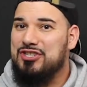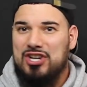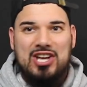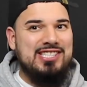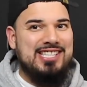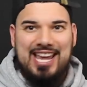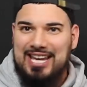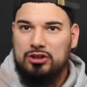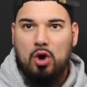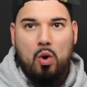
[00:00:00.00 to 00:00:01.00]
Just like
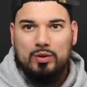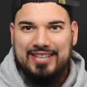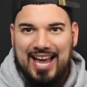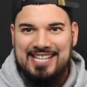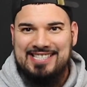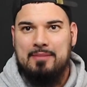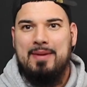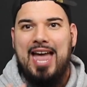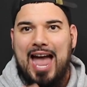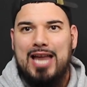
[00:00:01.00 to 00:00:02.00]
in the Old Testament,